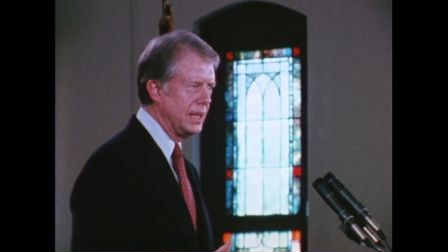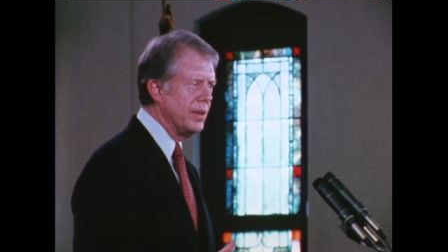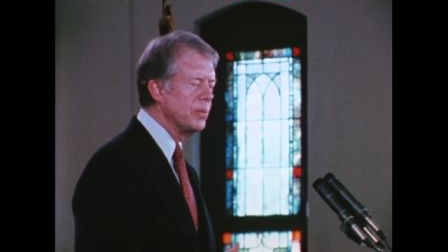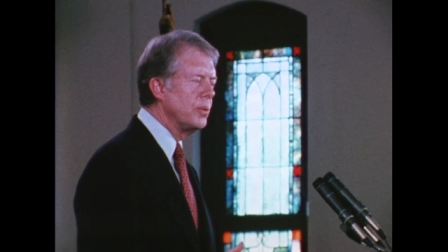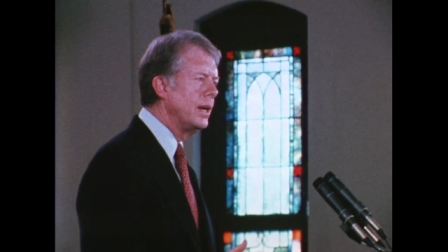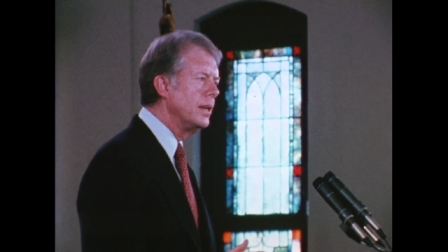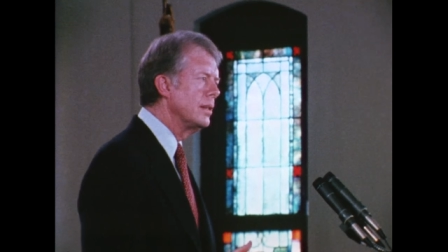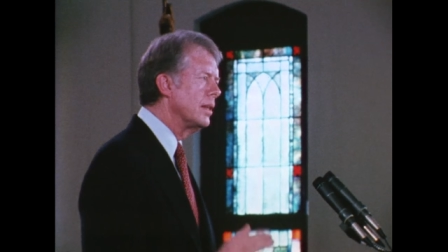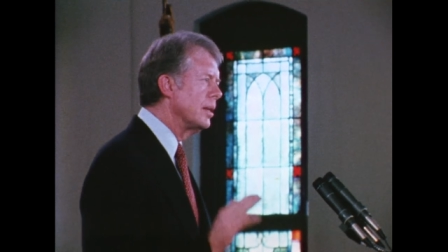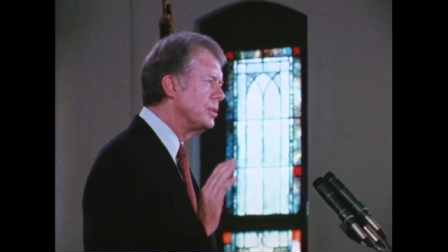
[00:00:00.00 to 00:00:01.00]
Even
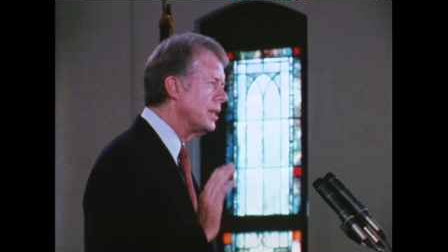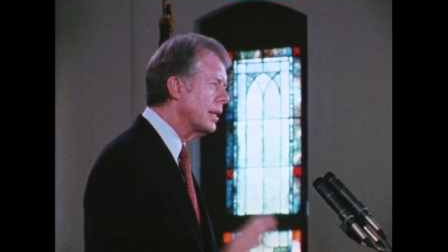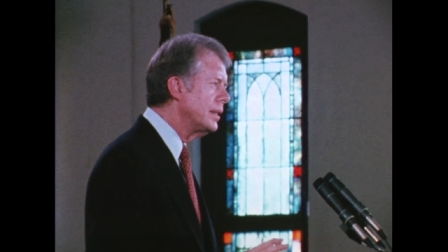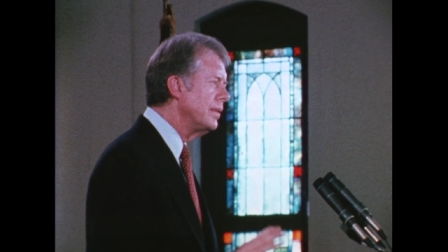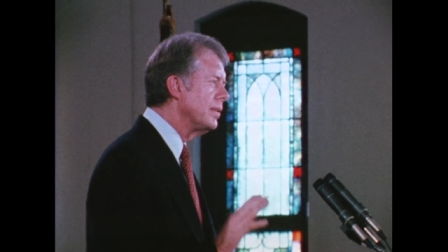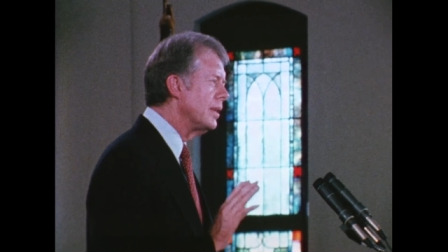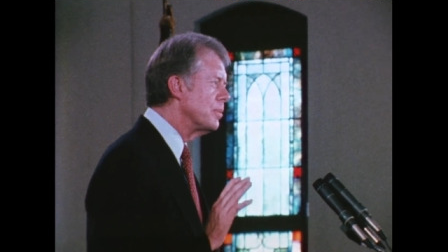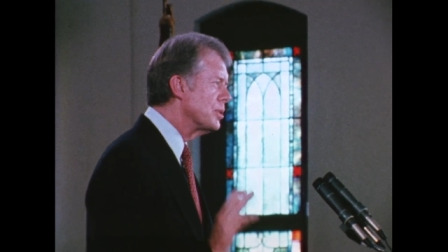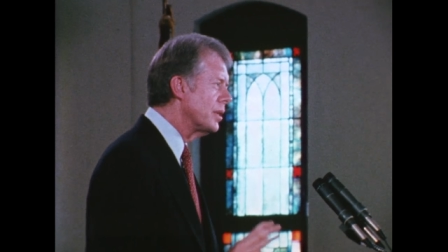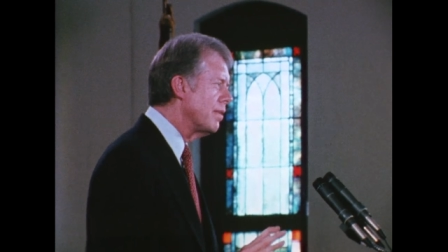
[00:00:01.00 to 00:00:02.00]
when an objective
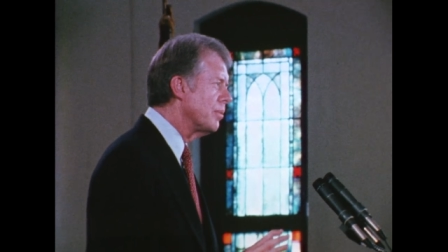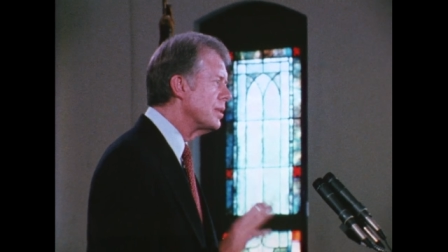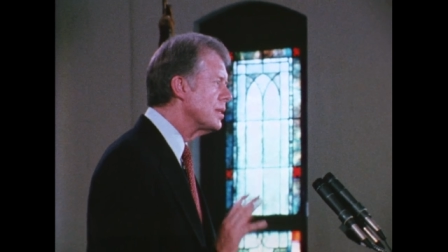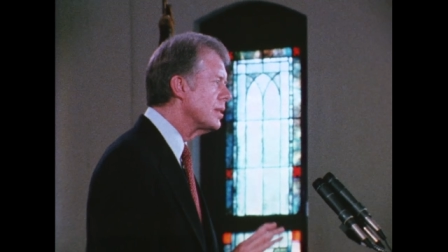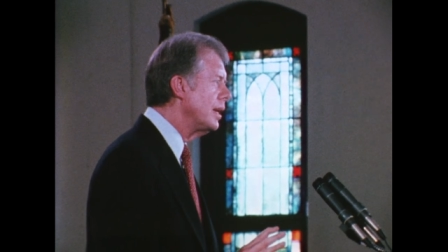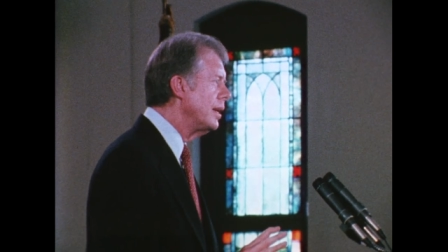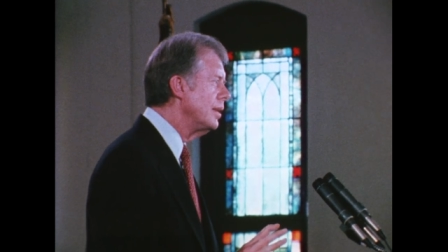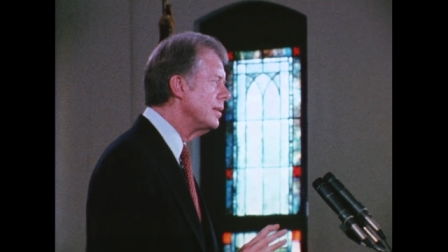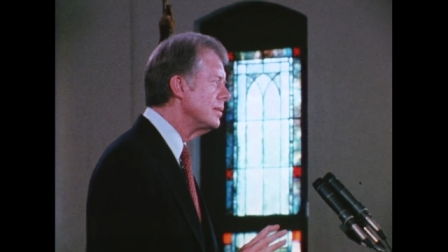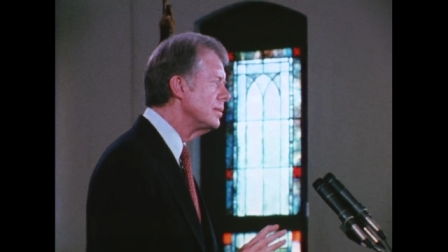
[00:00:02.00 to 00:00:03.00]
observer would
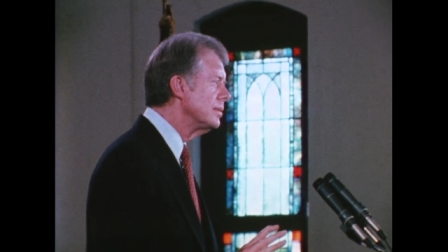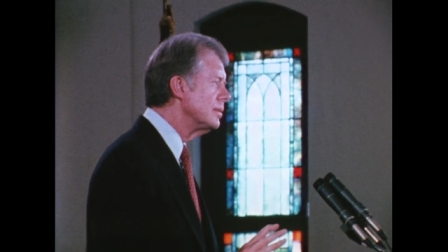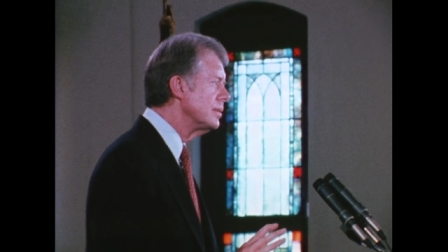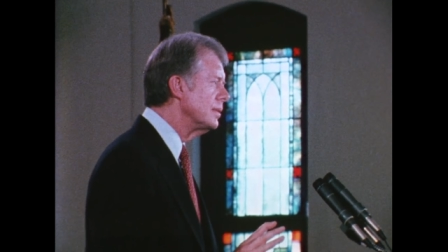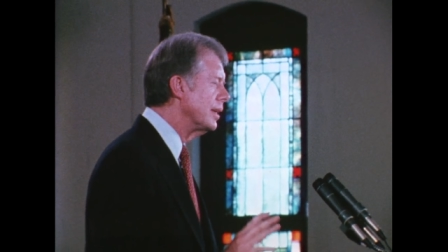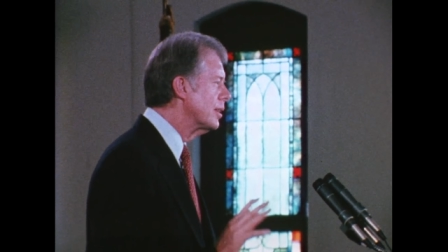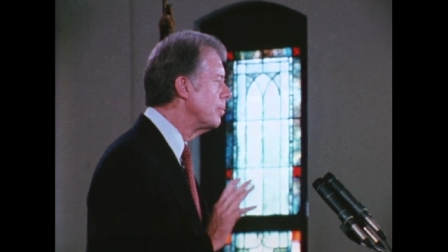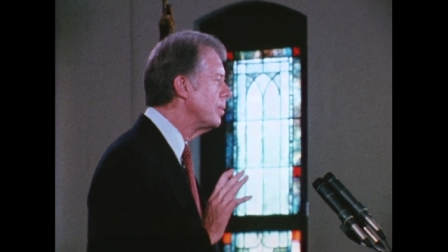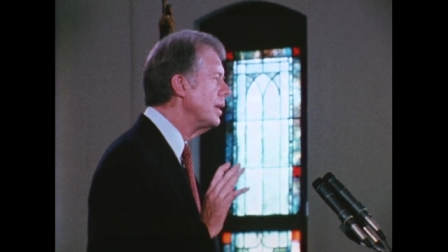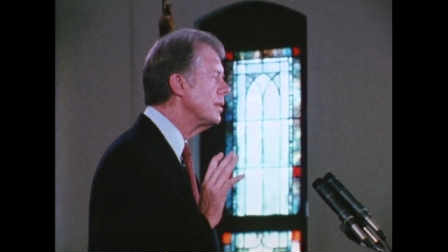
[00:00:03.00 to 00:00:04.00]
say, in
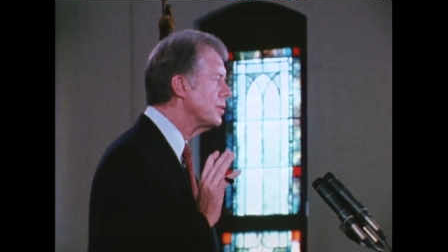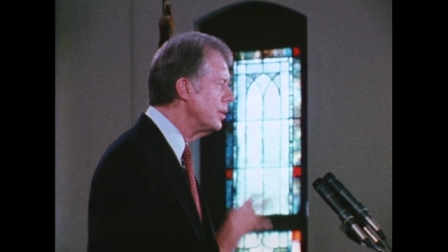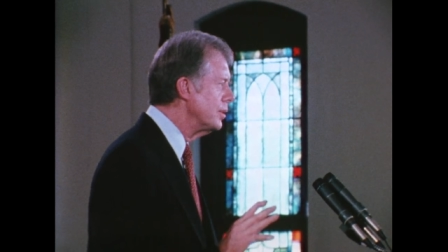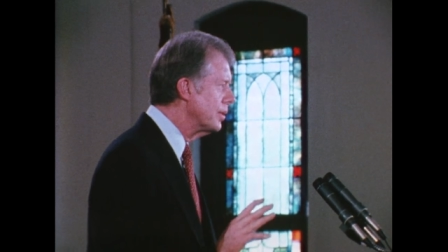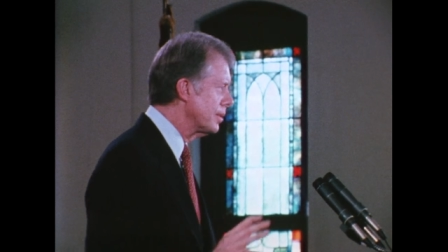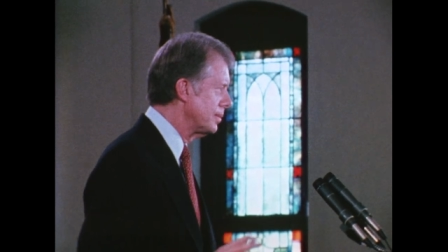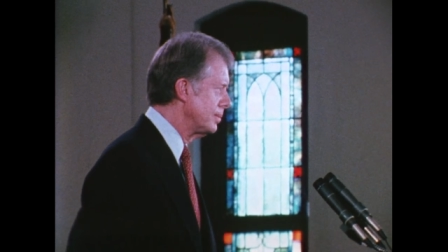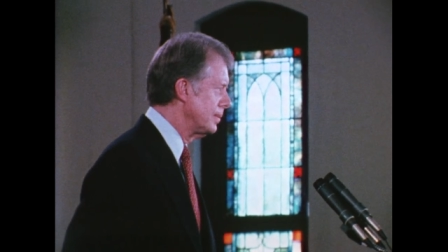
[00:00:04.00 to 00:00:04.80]
complete truth,